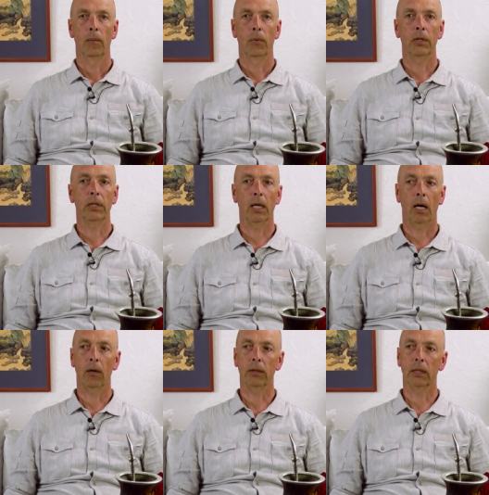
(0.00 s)
Pointing
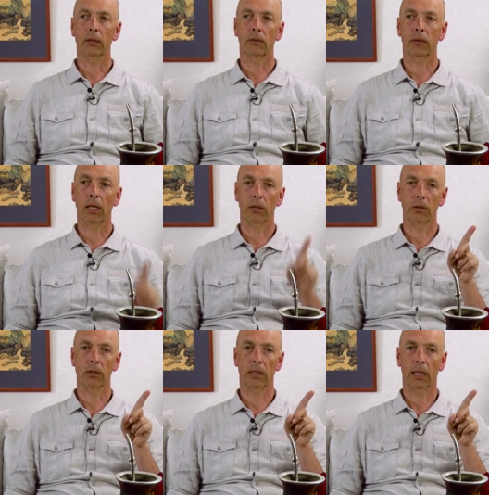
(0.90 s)
out
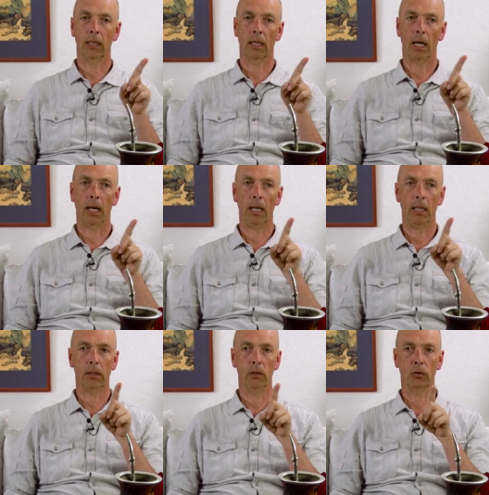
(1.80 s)
instructions that
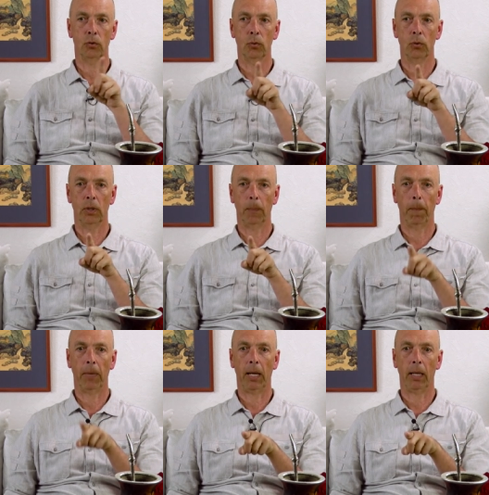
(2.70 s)
guide the
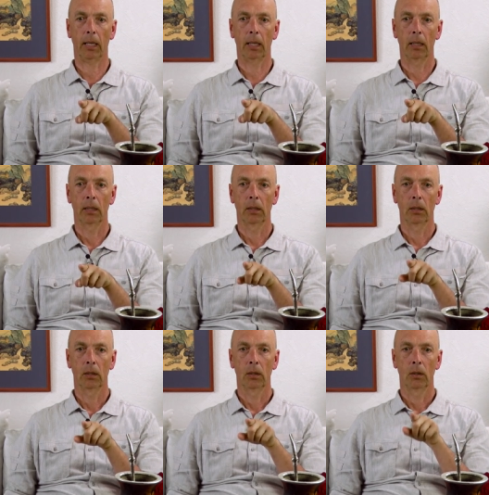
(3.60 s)
student back
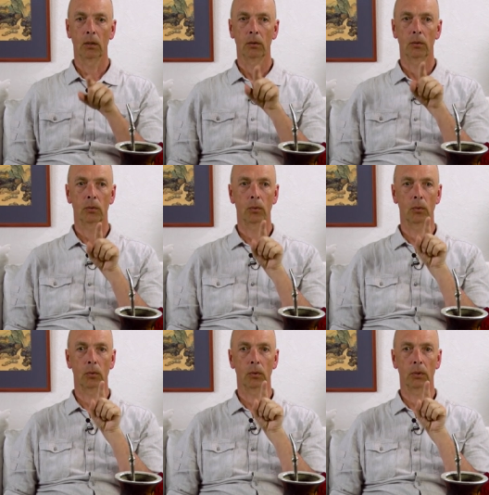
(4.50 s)

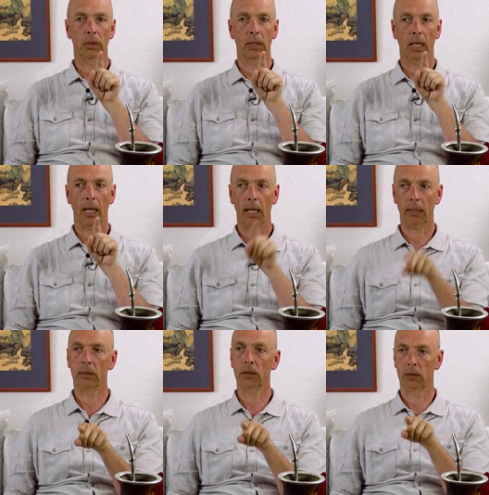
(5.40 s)
to the
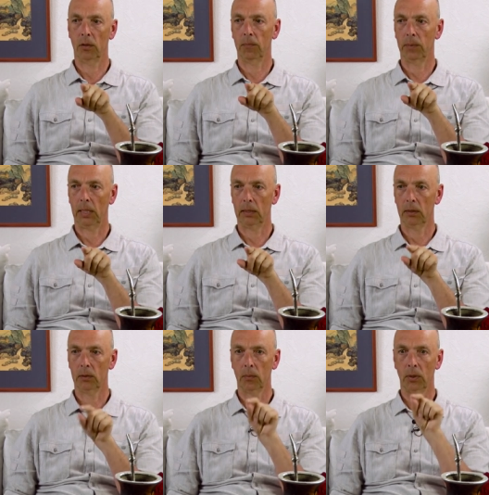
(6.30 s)
essence of
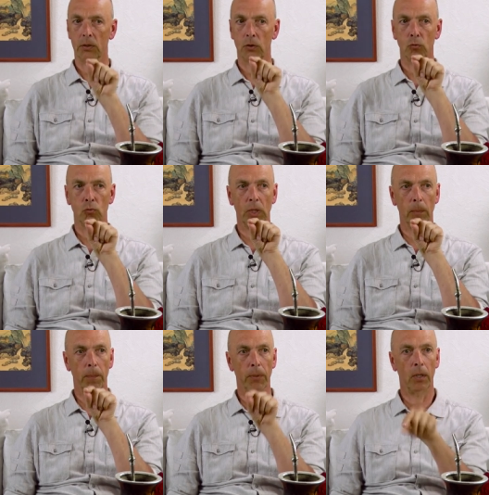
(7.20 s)
practice. What's the
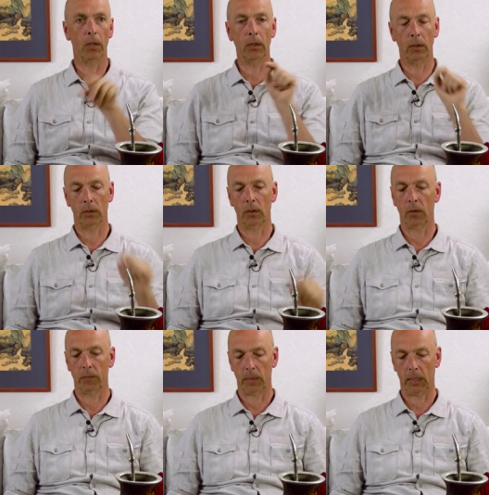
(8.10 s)
real point
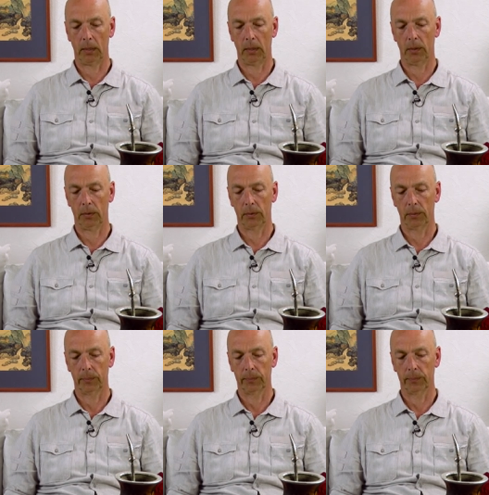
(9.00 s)
of practice?